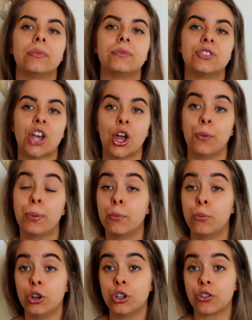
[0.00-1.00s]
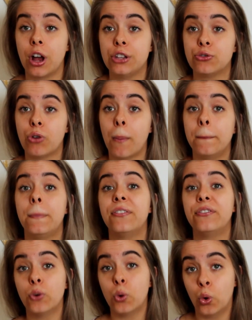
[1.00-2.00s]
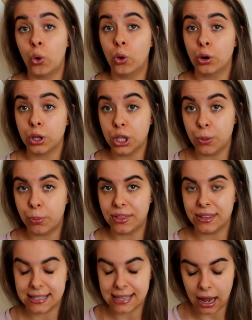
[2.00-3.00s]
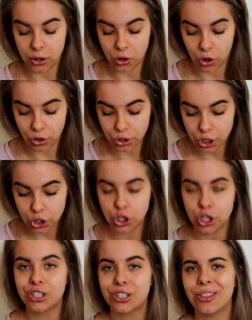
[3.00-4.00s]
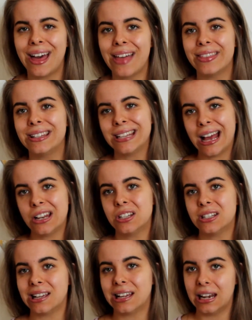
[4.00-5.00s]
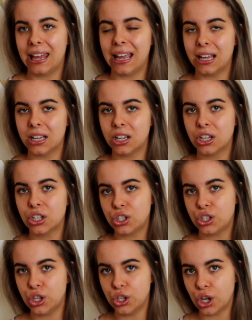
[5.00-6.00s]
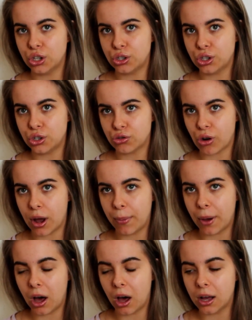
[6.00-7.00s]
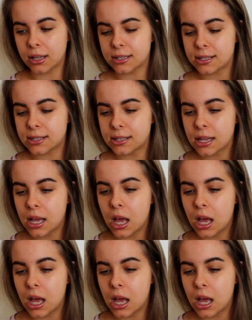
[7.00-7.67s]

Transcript: So put moisturiser on before you put the tan on, just so that the tan doesn't cling to those dry parts.